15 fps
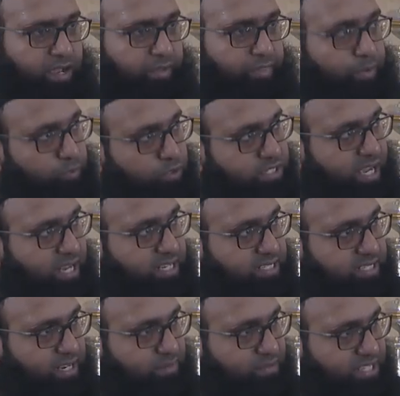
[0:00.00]
And then Musa alayhi
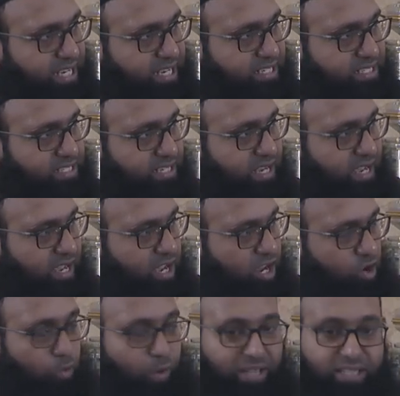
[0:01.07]
salam says,
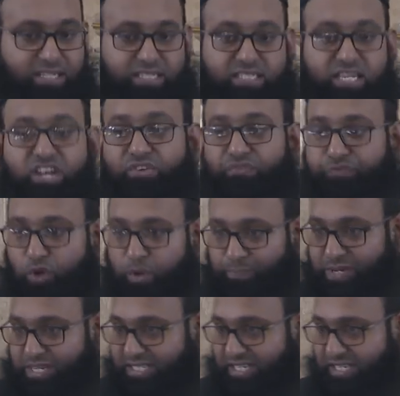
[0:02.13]
when the sinful
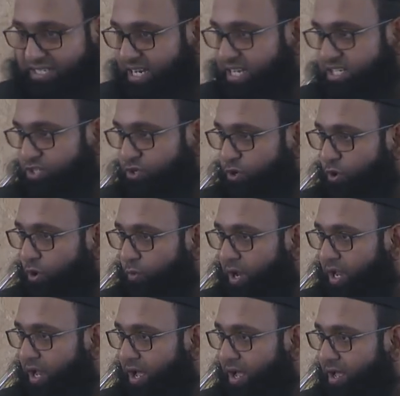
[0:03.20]
person turns to you, oh
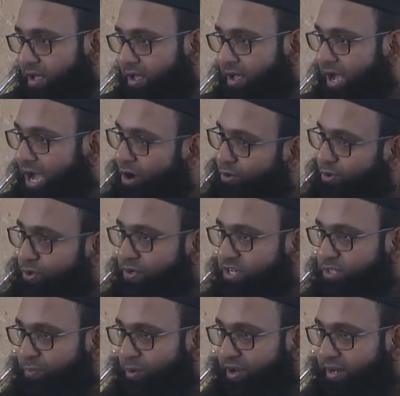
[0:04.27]
Allah, how do you
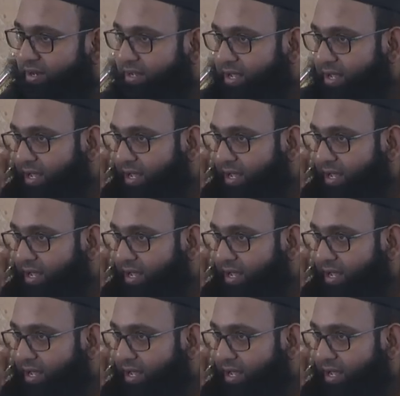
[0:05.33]
respond?